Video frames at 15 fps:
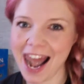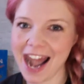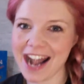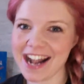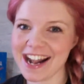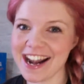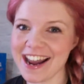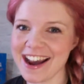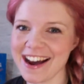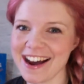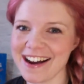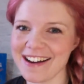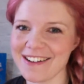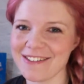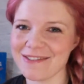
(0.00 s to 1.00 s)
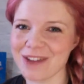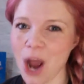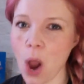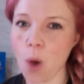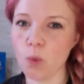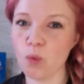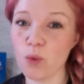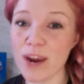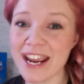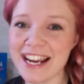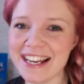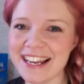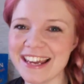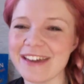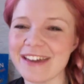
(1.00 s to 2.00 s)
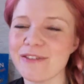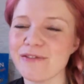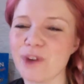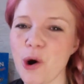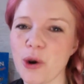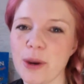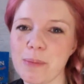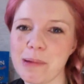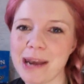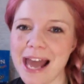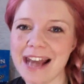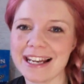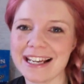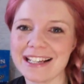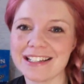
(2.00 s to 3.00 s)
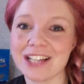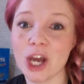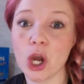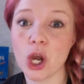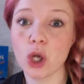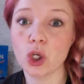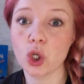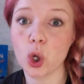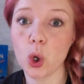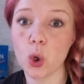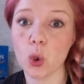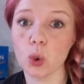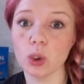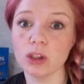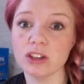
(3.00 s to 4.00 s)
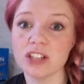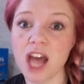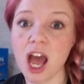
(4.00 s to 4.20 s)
Now, we live on a planet called